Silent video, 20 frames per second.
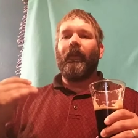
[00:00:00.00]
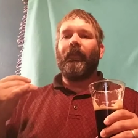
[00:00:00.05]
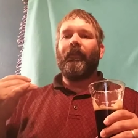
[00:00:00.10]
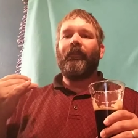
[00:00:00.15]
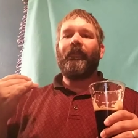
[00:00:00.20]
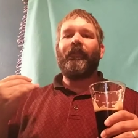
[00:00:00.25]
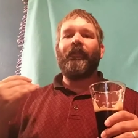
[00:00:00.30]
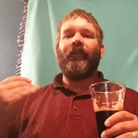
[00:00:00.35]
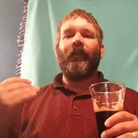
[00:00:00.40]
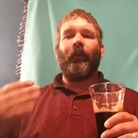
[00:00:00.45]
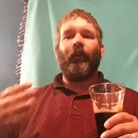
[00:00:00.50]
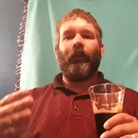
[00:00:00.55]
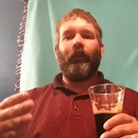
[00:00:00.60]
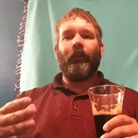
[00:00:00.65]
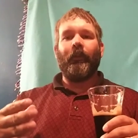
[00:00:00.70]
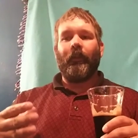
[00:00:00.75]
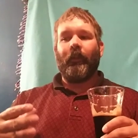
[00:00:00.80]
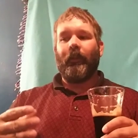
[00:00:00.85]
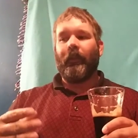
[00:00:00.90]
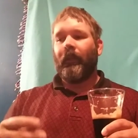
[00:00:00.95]
it's so
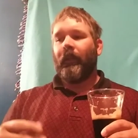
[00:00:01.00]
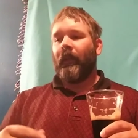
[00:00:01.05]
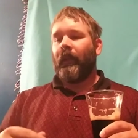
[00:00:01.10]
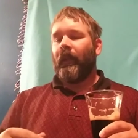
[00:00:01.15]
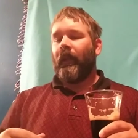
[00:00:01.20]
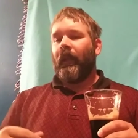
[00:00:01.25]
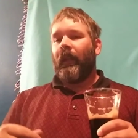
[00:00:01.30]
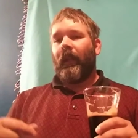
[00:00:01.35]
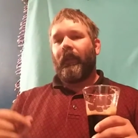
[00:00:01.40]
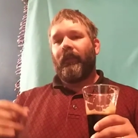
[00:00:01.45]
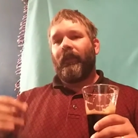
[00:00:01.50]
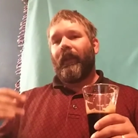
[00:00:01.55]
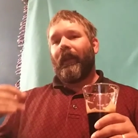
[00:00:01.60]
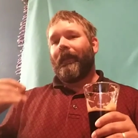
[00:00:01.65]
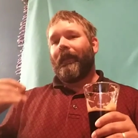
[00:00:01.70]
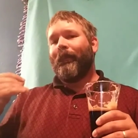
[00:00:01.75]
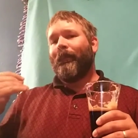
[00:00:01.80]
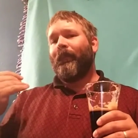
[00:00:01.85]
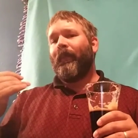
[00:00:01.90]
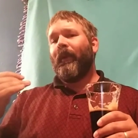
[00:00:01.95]
good. And you
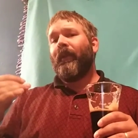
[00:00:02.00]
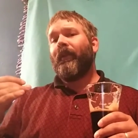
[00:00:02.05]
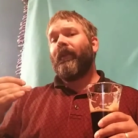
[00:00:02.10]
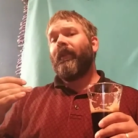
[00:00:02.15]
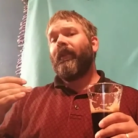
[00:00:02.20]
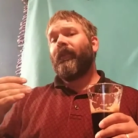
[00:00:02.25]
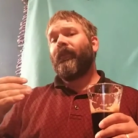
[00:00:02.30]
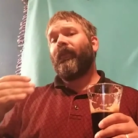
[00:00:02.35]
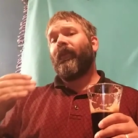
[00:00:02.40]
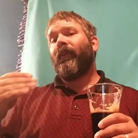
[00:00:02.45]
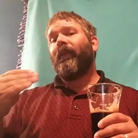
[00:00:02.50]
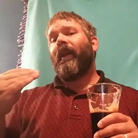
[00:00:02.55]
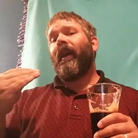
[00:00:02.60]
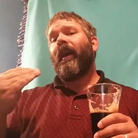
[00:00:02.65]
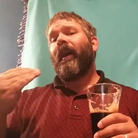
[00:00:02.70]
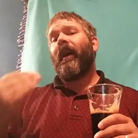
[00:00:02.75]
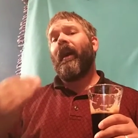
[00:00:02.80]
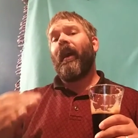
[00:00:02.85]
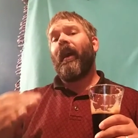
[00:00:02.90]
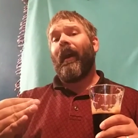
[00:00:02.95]
got the bitterness from the
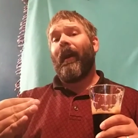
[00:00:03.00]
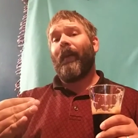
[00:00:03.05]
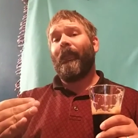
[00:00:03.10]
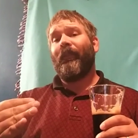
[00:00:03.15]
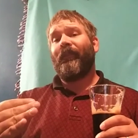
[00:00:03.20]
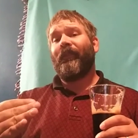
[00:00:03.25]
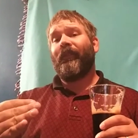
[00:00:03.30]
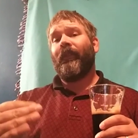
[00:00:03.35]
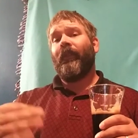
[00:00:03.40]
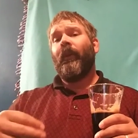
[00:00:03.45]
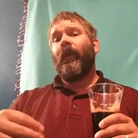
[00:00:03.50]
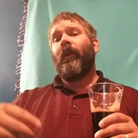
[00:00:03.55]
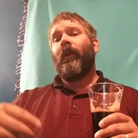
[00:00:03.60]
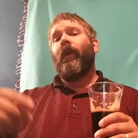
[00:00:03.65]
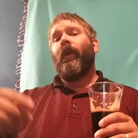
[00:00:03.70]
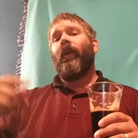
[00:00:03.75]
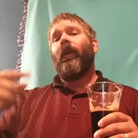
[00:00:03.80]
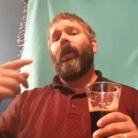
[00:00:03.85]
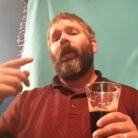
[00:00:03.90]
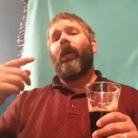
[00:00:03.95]
hops
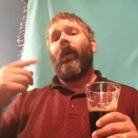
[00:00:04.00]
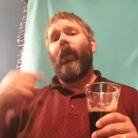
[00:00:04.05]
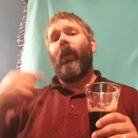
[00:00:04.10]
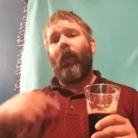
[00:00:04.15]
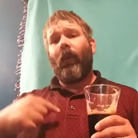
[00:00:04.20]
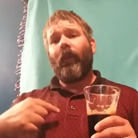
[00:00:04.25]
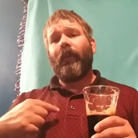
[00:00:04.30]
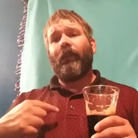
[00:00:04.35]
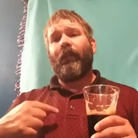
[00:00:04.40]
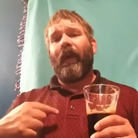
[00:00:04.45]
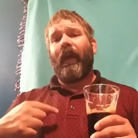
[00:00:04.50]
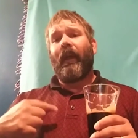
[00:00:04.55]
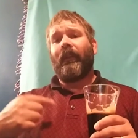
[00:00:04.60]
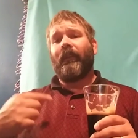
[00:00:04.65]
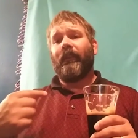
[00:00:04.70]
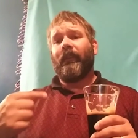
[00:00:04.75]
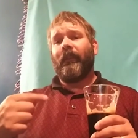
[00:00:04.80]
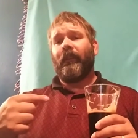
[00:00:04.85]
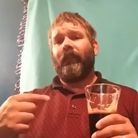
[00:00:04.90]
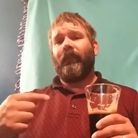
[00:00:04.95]
on the
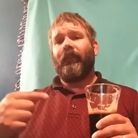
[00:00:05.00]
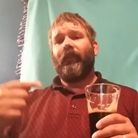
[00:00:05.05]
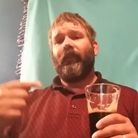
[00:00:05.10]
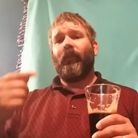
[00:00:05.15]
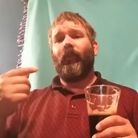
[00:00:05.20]
back end,